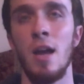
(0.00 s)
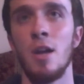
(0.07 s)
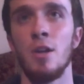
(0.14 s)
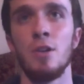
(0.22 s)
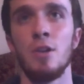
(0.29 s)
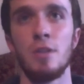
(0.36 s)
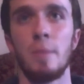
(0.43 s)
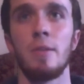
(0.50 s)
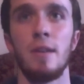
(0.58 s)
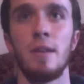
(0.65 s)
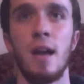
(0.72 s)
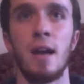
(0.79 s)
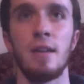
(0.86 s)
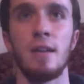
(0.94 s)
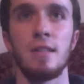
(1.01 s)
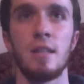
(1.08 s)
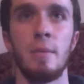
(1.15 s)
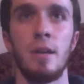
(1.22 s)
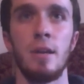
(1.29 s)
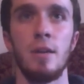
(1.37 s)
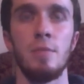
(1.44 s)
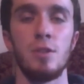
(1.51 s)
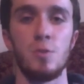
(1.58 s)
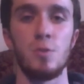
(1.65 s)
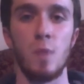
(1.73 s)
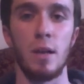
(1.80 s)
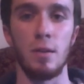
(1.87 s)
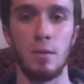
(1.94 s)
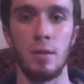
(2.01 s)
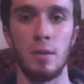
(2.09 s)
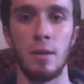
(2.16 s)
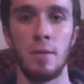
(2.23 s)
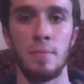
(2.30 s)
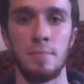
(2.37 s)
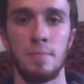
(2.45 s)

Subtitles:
You're typically not going to summon him just regularly.